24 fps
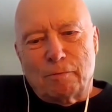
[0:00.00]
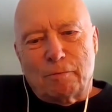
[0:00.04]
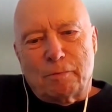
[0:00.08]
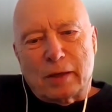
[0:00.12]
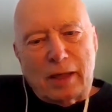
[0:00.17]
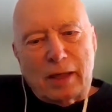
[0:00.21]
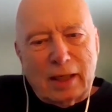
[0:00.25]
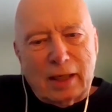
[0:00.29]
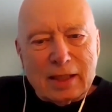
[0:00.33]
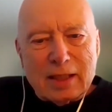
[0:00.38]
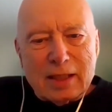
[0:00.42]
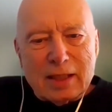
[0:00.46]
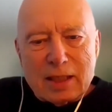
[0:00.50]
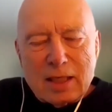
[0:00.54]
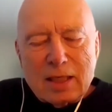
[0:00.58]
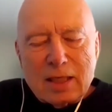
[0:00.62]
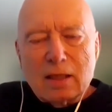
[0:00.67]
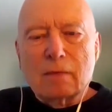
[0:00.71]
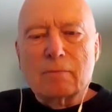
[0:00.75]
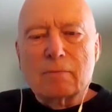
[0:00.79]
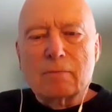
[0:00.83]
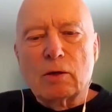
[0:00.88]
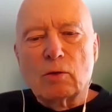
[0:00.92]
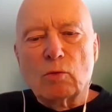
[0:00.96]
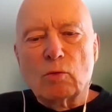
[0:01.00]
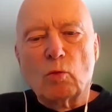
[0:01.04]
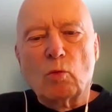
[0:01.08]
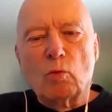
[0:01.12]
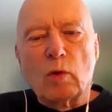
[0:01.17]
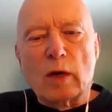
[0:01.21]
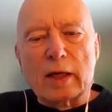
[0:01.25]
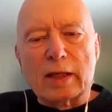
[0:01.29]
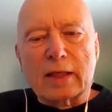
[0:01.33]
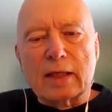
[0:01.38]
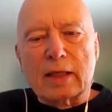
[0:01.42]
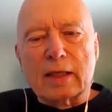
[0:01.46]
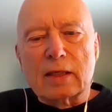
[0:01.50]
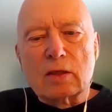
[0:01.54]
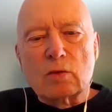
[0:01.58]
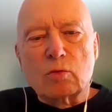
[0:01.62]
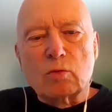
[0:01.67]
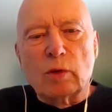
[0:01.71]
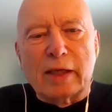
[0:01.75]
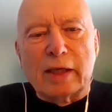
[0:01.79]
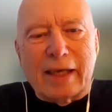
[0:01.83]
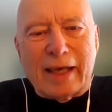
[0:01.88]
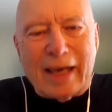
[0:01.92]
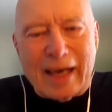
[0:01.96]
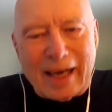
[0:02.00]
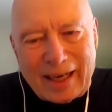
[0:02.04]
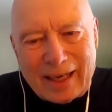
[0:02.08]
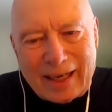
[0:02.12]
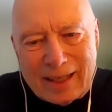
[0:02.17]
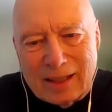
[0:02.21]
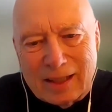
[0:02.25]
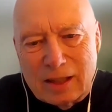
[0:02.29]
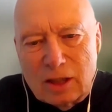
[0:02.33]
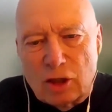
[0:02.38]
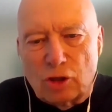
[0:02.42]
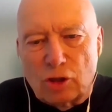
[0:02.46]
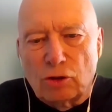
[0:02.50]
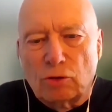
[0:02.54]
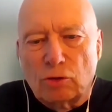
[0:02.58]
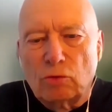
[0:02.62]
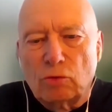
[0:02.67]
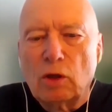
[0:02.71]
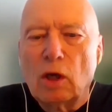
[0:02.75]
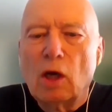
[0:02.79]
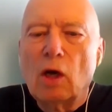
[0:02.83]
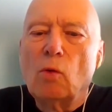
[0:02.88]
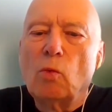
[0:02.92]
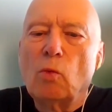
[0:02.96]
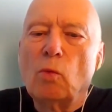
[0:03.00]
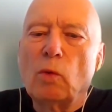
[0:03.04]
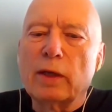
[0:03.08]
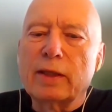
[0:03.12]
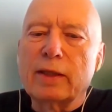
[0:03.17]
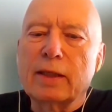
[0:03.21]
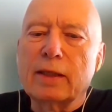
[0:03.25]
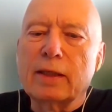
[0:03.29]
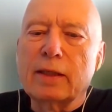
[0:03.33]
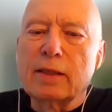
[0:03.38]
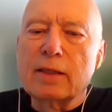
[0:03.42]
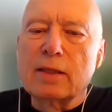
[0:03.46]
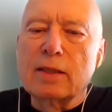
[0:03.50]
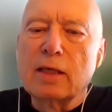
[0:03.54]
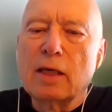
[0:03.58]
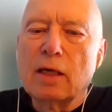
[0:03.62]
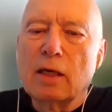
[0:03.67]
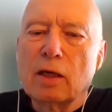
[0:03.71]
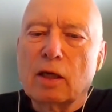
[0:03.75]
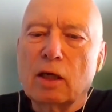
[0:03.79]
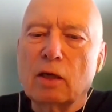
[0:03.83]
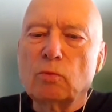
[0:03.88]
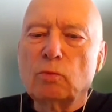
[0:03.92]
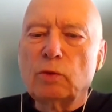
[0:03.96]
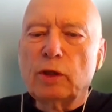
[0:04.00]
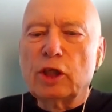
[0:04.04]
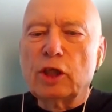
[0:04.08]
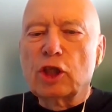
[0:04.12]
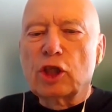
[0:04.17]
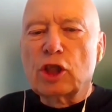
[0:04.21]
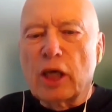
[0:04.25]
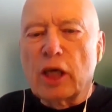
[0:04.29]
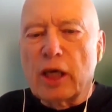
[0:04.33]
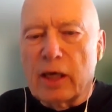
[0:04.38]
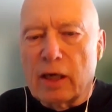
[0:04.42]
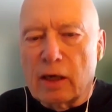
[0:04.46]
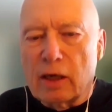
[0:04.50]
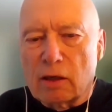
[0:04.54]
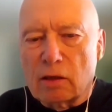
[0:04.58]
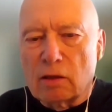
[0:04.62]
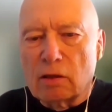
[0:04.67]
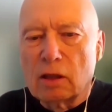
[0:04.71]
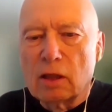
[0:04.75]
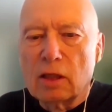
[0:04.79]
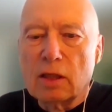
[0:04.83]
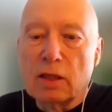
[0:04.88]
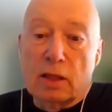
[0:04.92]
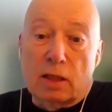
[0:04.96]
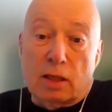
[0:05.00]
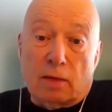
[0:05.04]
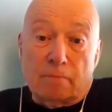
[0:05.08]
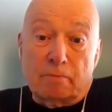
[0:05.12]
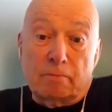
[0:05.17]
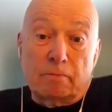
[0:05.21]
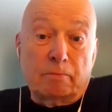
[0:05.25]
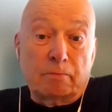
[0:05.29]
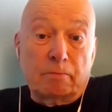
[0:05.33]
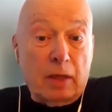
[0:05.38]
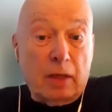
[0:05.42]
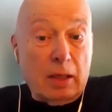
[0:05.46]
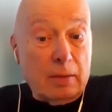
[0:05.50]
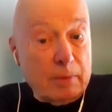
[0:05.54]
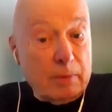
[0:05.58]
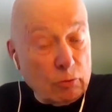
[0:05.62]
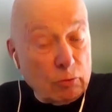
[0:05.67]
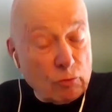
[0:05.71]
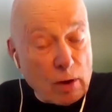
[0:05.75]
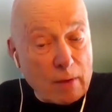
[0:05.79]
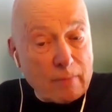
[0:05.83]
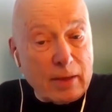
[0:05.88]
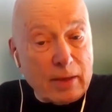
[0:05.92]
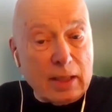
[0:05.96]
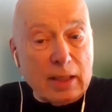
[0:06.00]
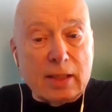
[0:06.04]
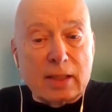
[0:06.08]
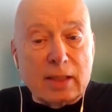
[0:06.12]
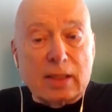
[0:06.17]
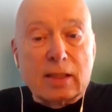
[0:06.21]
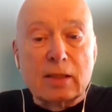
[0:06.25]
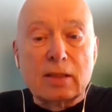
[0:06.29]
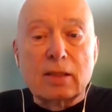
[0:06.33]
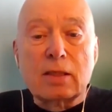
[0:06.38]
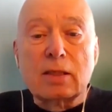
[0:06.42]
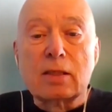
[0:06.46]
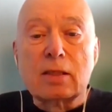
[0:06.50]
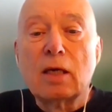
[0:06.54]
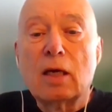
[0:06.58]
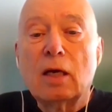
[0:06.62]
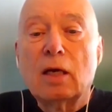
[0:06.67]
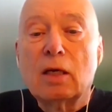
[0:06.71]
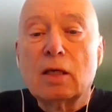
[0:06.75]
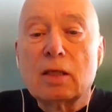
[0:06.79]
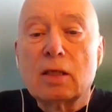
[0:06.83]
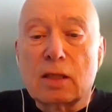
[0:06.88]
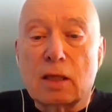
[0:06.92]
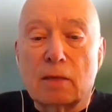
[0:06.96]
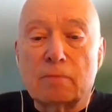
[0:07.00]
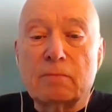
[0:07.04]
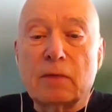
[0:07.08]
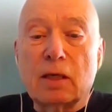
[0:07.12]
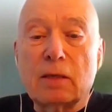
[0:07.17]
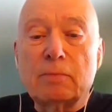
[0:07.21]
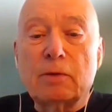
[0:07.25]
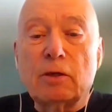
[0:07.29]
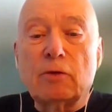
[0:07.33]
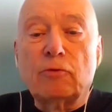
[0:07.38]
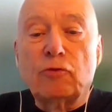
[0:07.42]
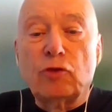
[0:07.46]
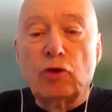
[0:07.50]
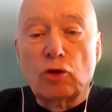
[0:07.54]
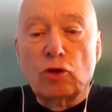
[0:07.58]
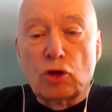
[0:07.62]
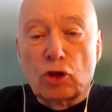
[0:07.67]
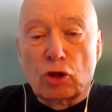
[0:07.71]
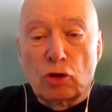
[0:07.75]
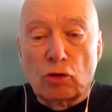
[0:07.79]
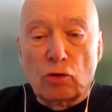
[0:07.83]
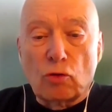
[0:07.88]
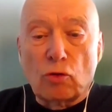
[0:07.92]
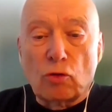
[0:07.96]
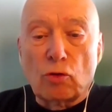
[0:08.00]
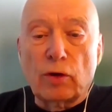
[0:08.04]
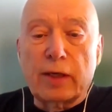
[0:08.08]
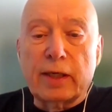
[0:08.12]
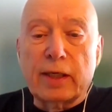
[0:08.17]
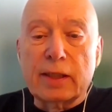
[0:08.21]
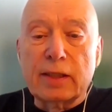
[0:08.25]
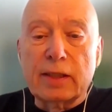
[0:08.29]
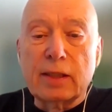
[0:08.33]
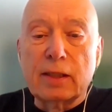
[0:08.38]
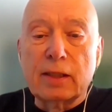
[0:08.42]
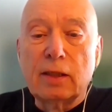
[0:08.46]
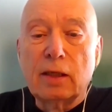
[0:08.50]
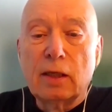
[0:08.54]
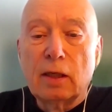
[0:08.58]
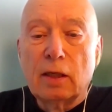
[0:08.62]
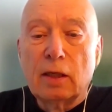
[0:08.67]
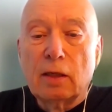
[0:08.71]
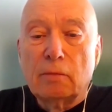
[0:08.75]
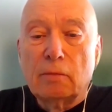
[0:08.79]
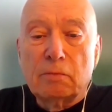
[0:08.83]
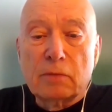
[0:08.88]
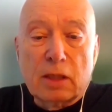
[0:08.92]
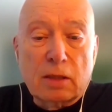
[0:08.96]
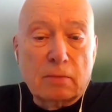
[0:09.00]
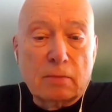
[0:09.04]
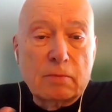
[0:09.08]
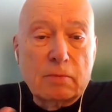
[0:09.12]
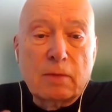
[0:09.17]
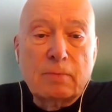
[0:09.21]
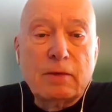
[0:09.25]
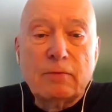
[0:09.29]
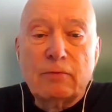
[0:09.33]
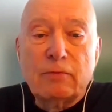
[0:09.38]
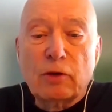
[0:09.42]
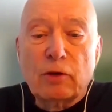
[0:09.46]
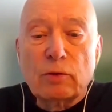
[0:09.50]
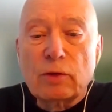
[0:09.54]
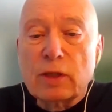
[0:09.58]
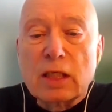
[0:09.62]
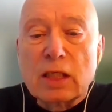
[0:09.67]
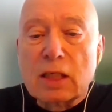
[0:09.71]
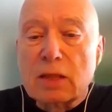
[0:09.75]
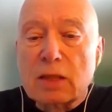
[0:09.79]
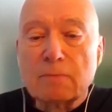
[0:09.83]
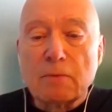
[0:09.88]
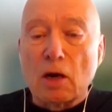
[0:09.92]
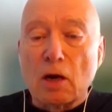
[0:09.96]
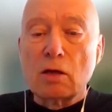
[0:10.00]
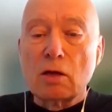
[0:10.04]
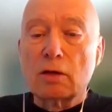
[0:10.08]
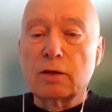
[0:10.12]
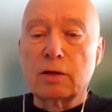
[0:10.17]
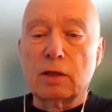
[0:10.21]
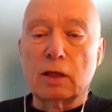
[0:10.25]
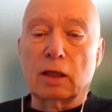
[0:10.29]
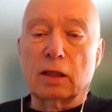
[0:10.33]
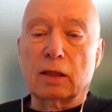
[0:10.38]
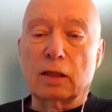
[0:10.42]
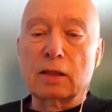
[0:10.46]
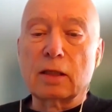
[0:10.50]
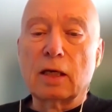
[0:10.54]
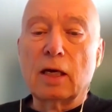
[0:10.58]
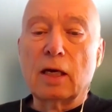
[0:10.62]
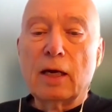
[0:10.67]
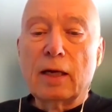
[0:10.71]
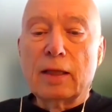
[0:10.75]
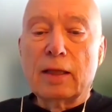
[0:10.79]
But let's think about what things we can do, what things can we share. Some may be reminiscence, some may be future oriented, some may be very small things.